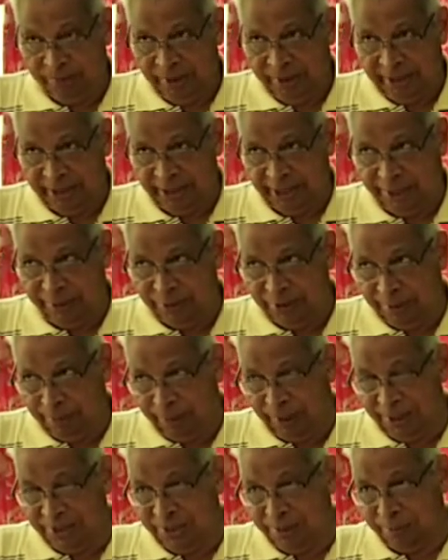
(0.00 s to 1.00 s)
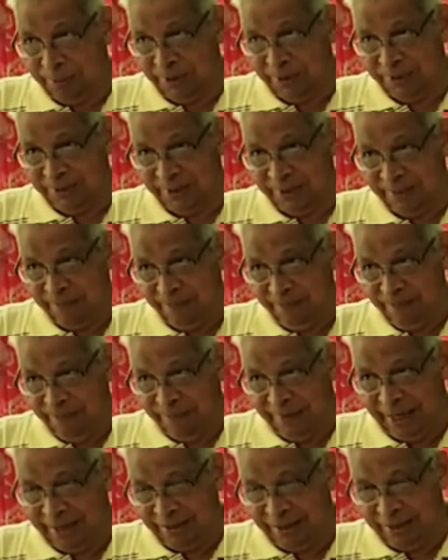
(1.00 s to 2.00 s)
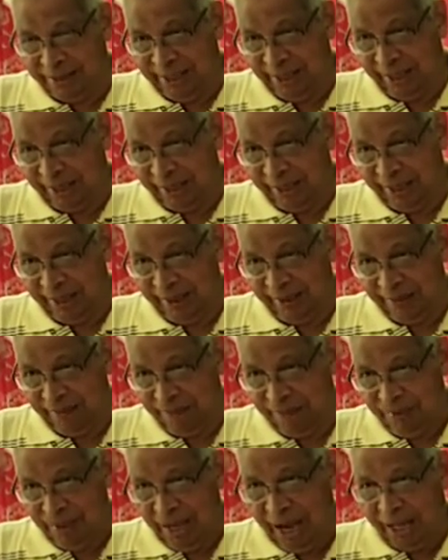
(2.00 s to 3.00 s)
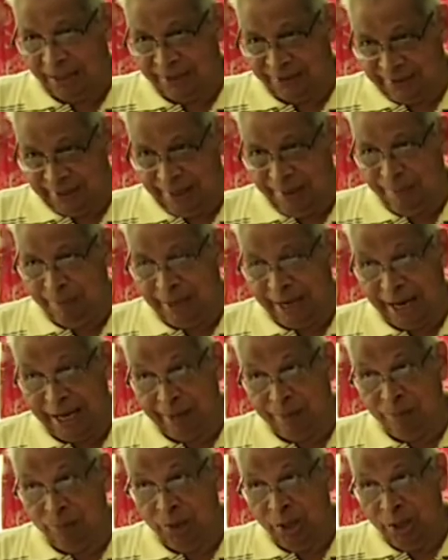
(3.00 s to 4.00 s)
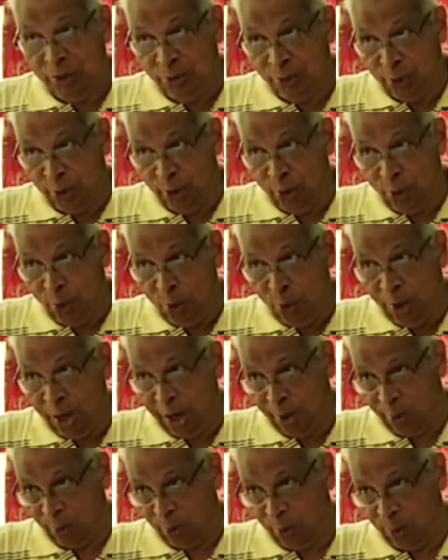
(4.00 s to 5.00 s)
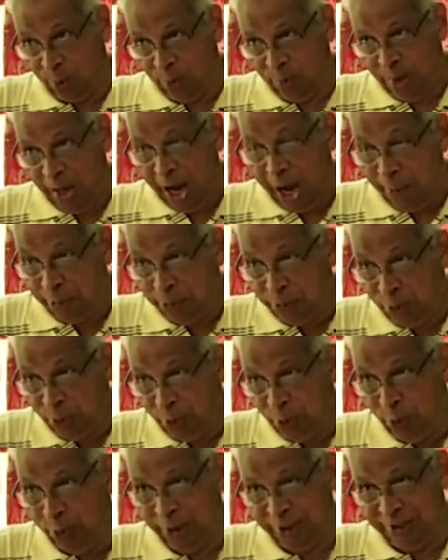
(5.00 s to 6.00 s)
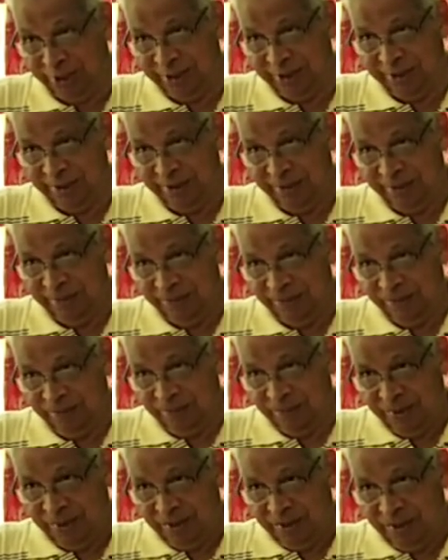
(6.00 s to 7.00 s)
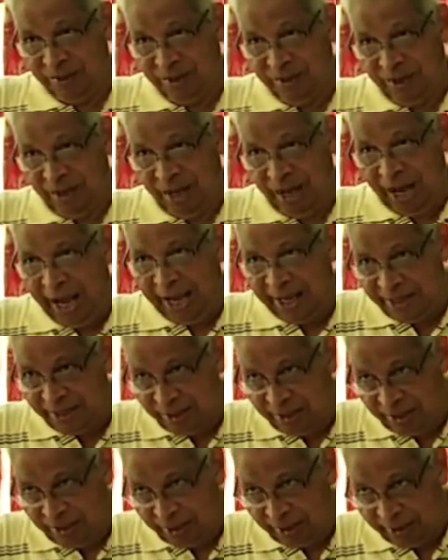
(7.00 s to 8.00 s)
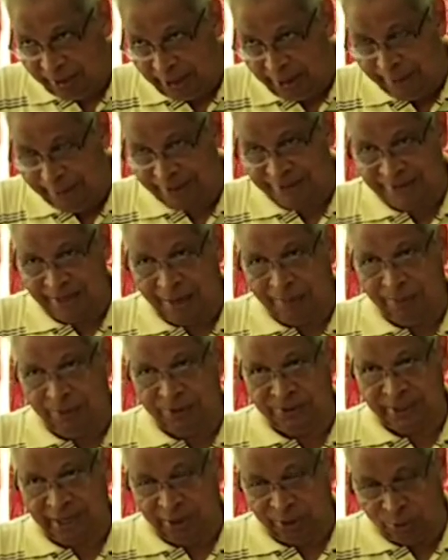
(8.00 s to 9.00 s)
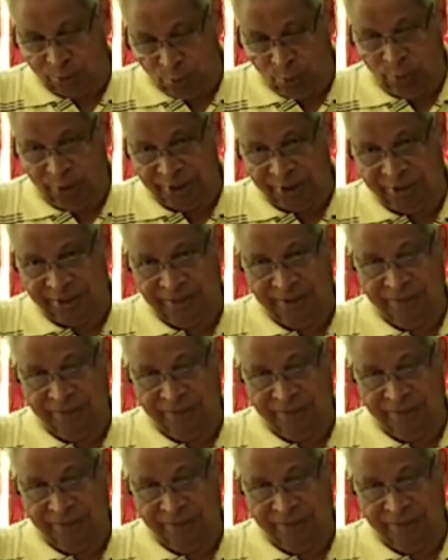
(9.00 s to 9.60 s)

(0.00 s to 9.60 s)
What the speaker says: It gives the principles, that is the theory. At the same time, the know-how, how to do it, and give examples and do it.